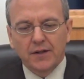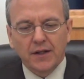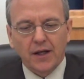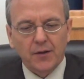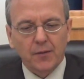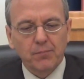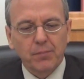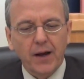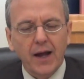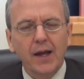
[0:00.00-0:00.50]

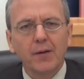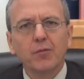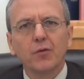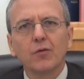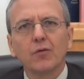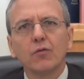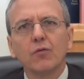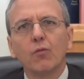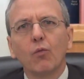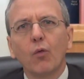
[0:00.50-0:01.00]
Now the
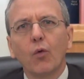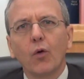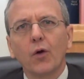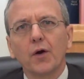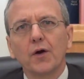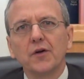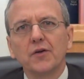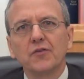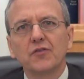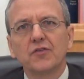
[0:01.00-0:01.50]
Bible
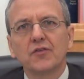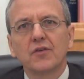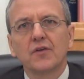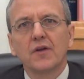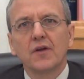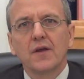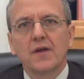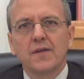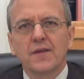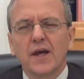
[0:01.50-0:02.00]

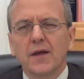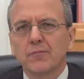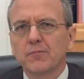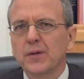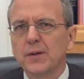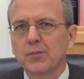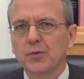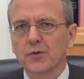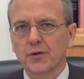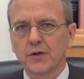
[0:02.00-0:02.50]
warns
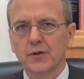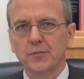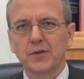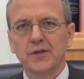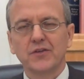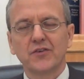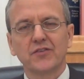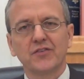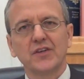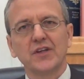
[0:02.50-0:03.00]
that people are going to
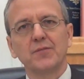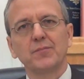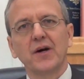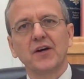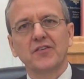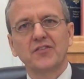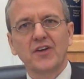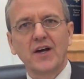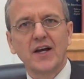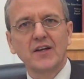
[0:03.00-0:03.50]
be deceived
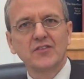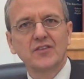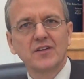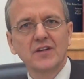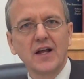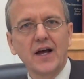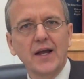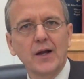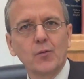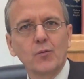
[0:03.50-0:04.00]
by signs
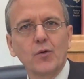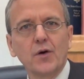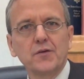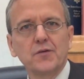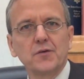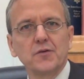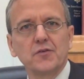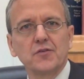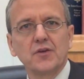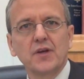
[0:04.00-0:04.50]
and lying
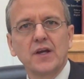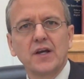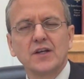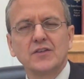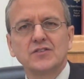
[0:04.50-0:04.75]
wonders.